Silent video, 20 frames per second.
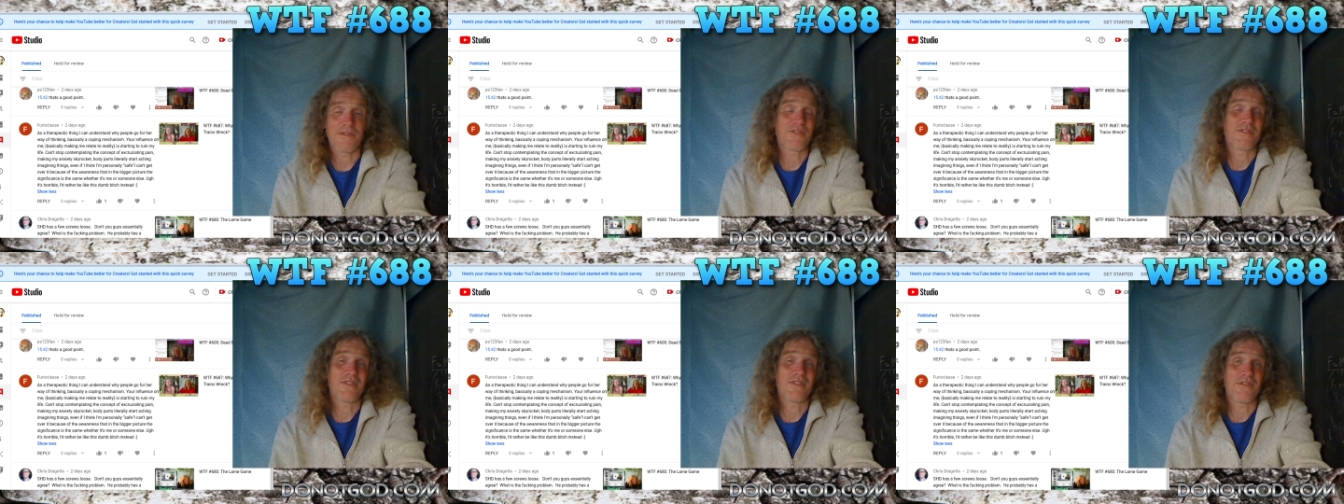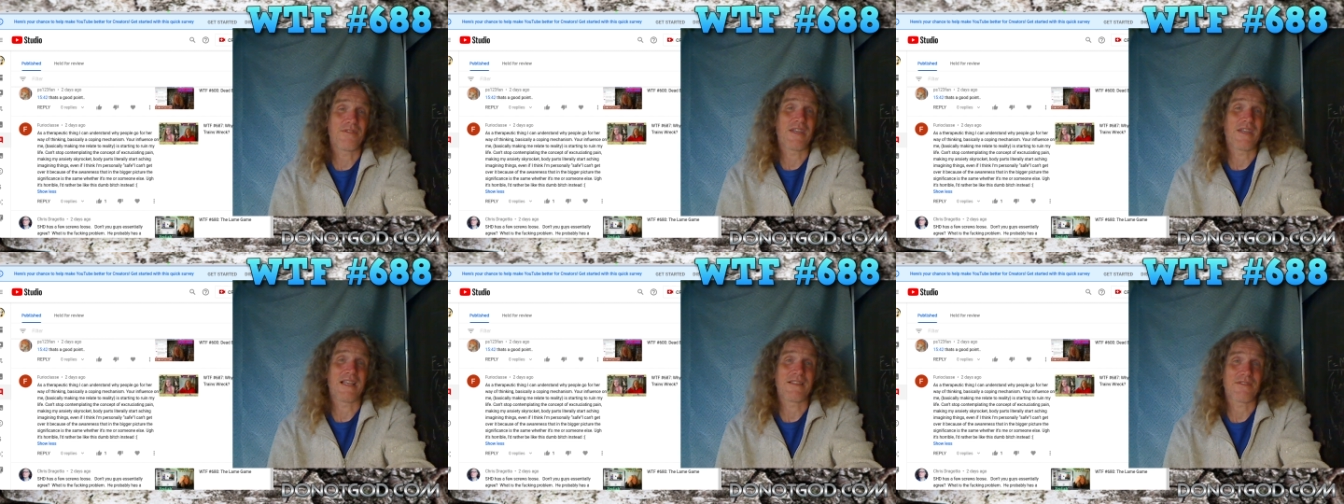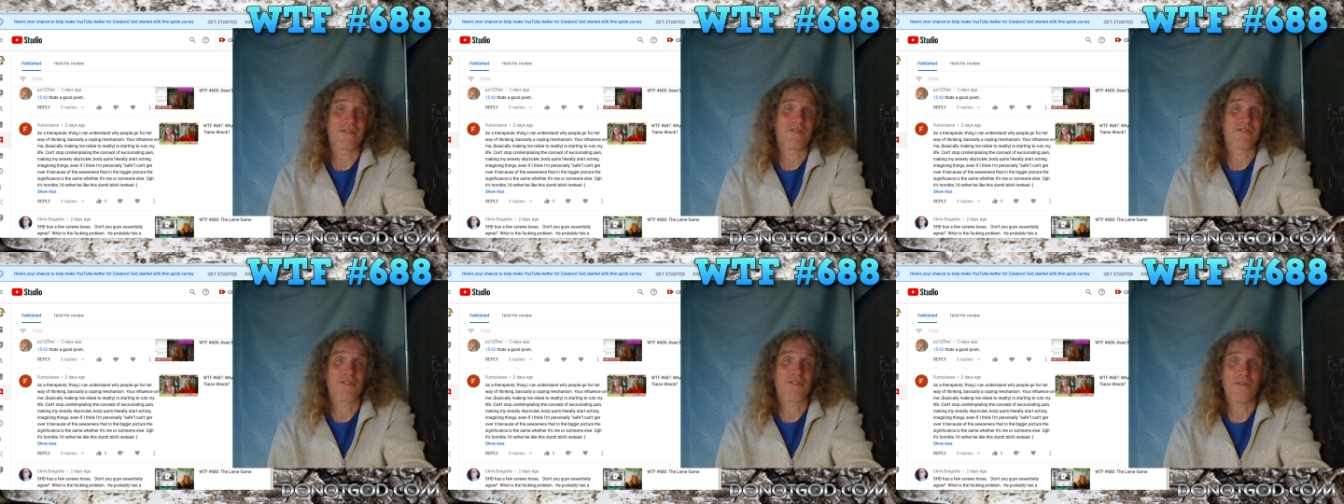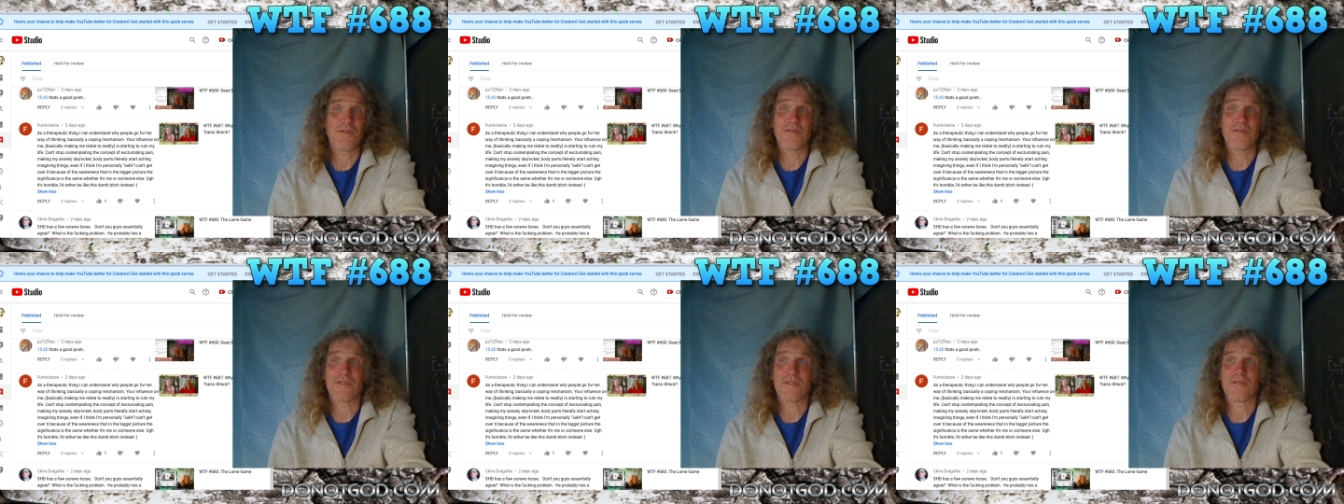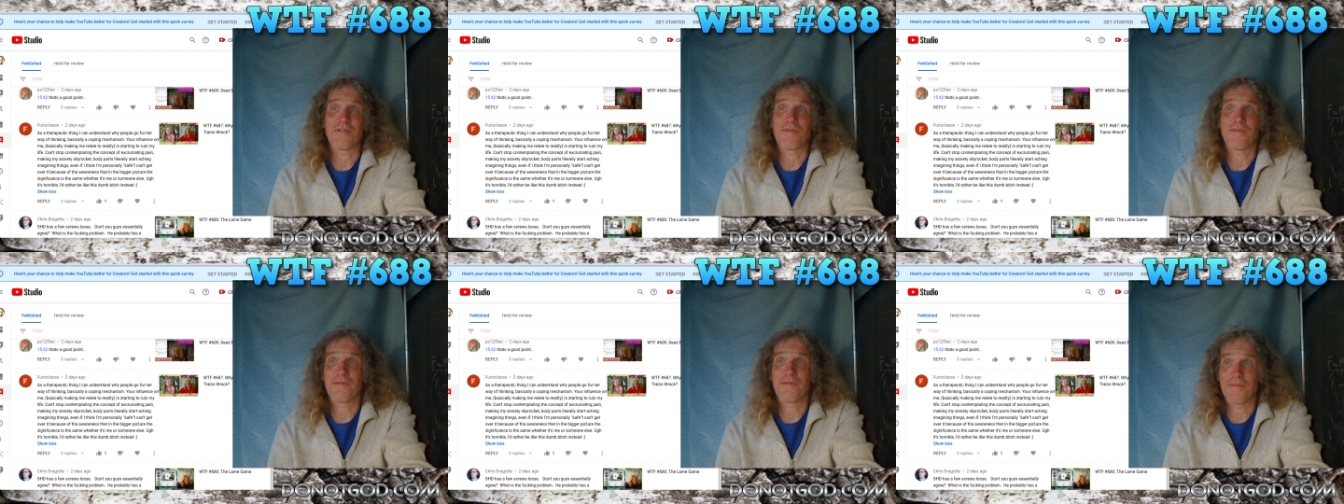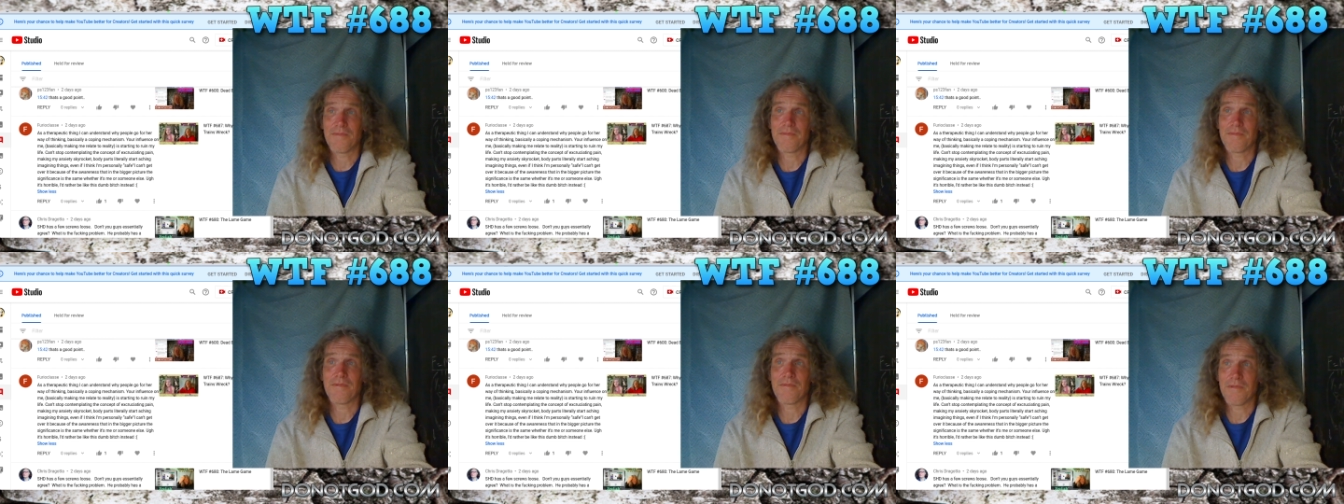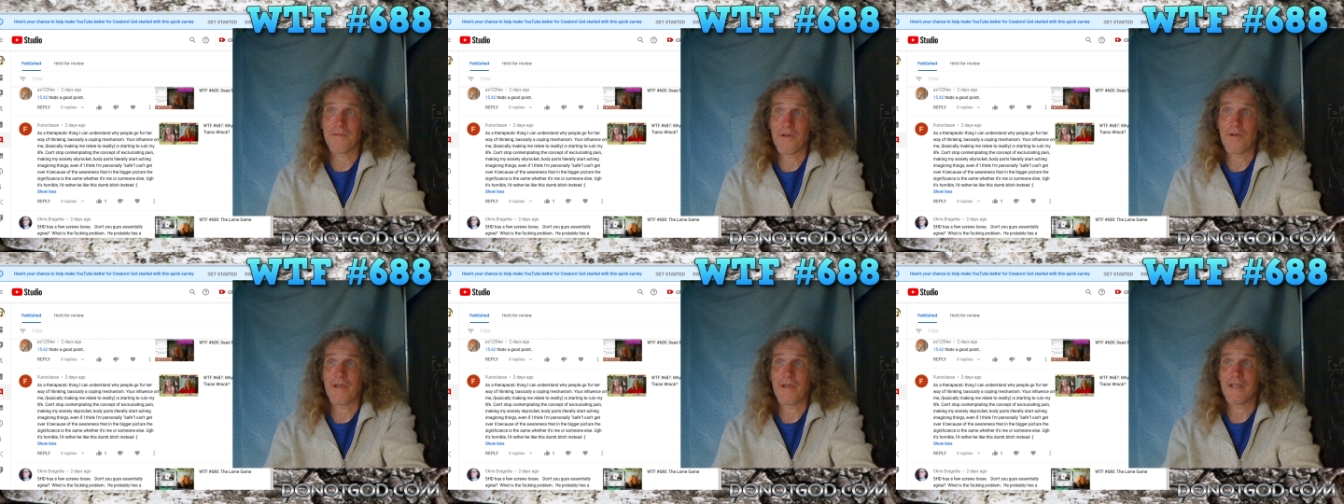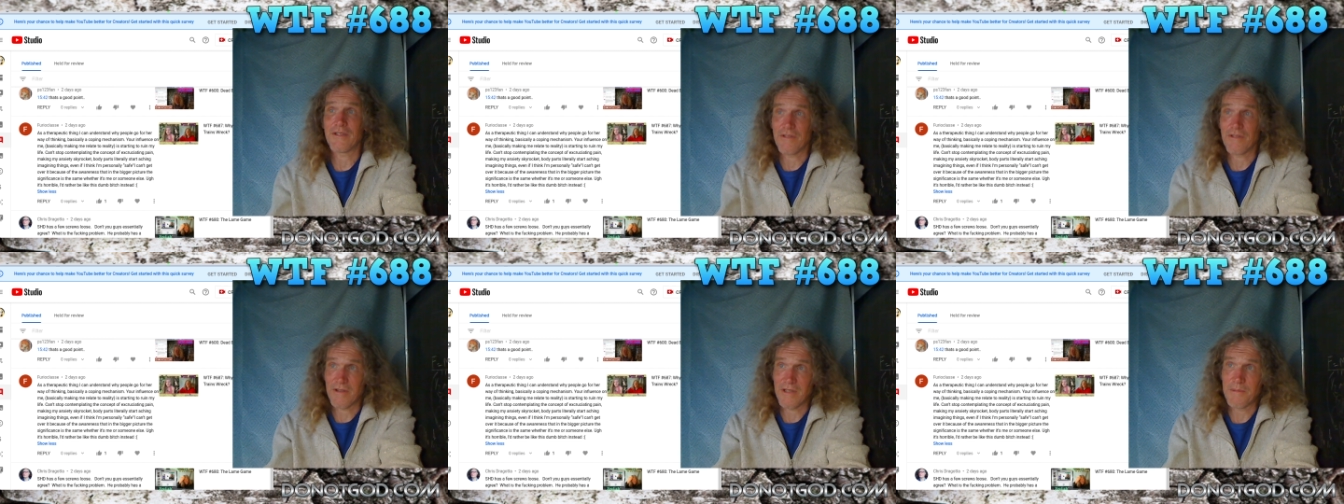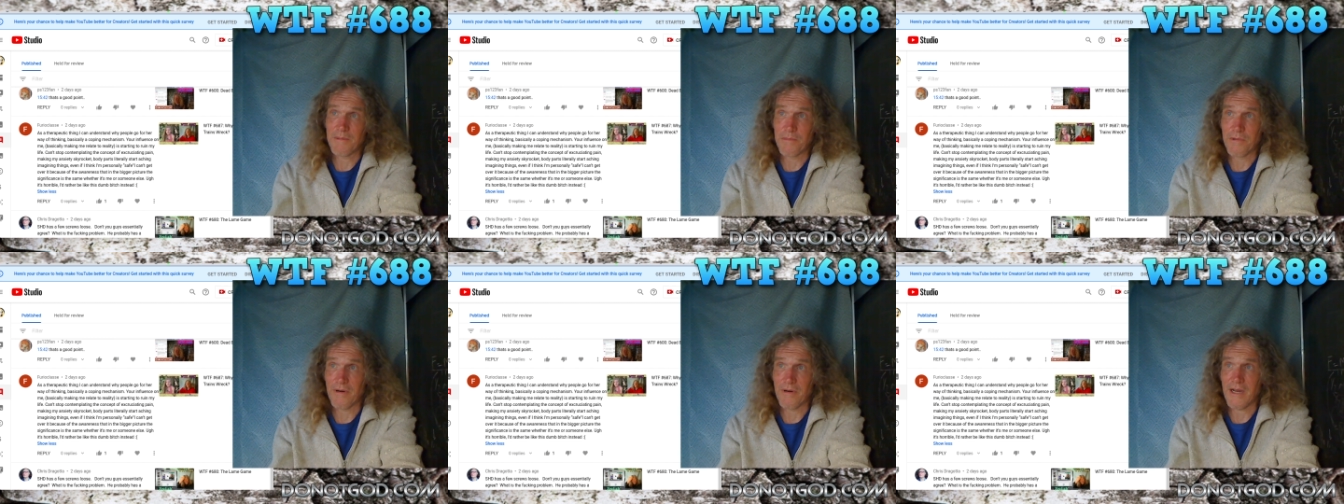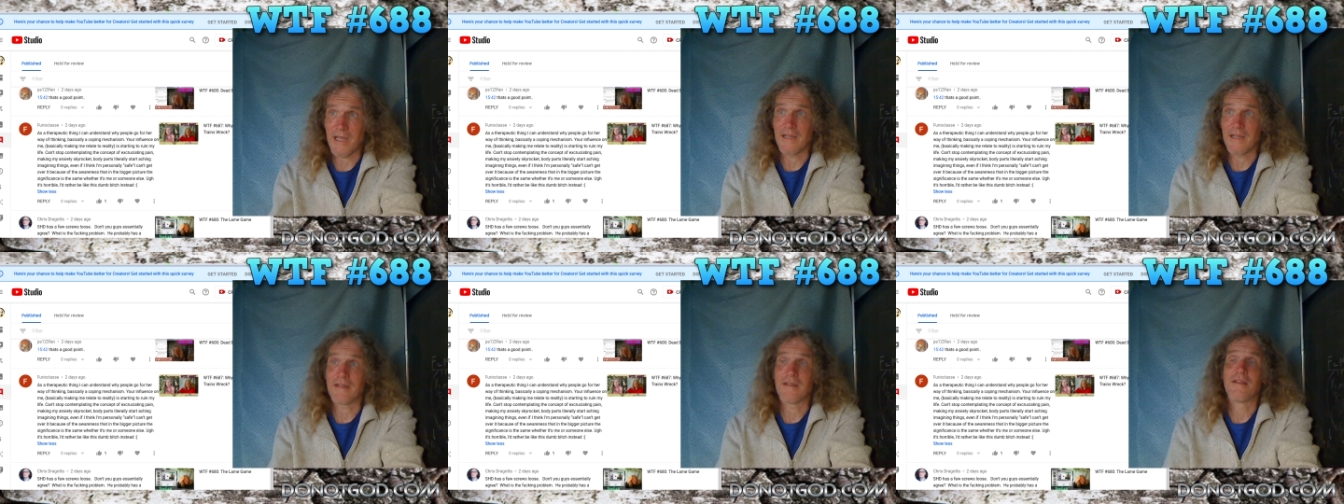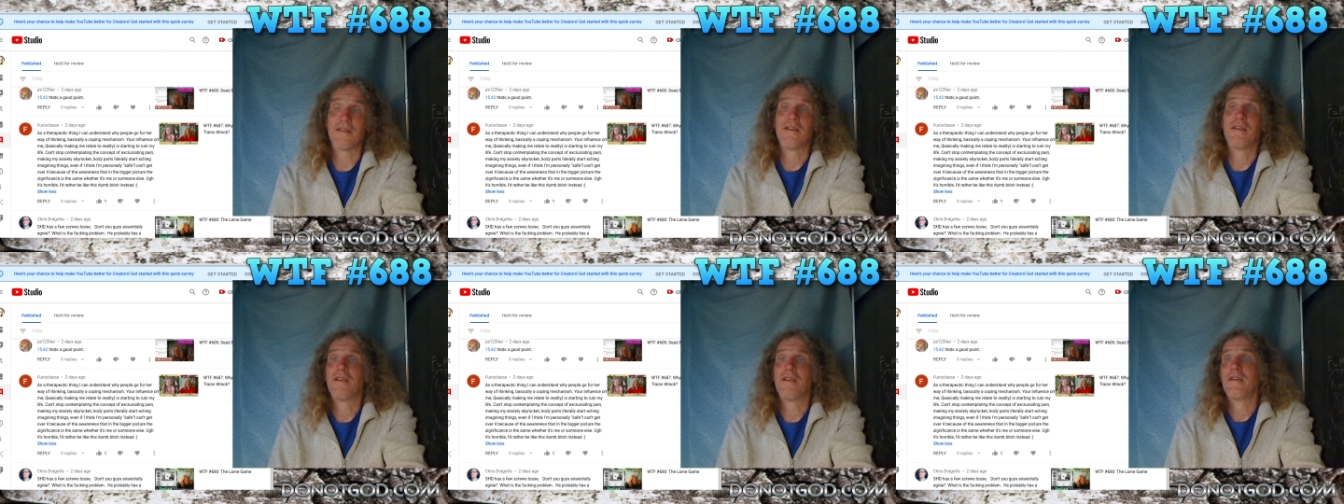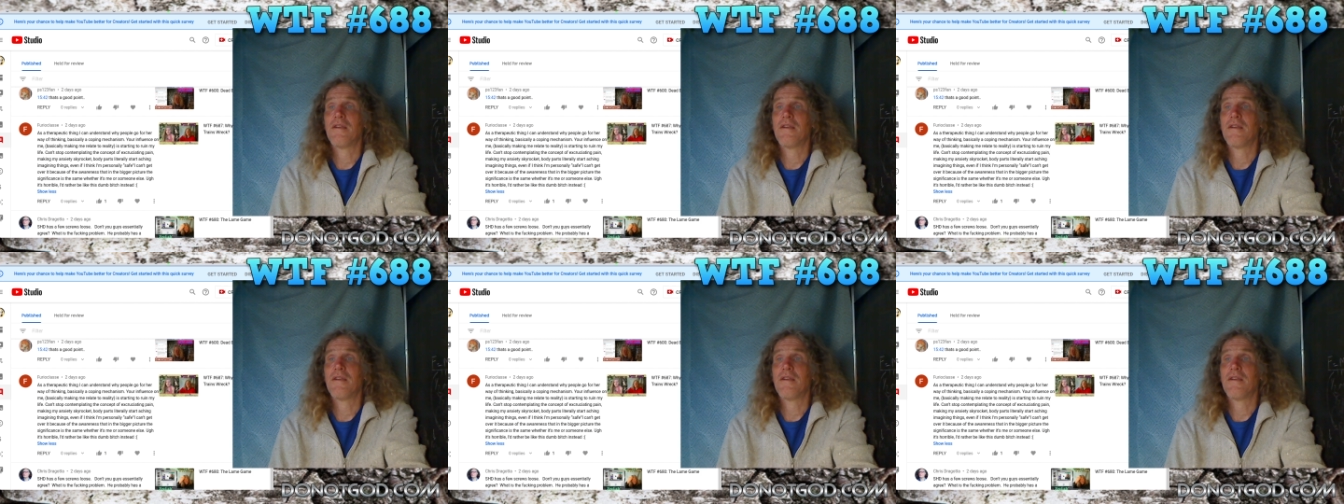You're still, as a soldier going to liberate,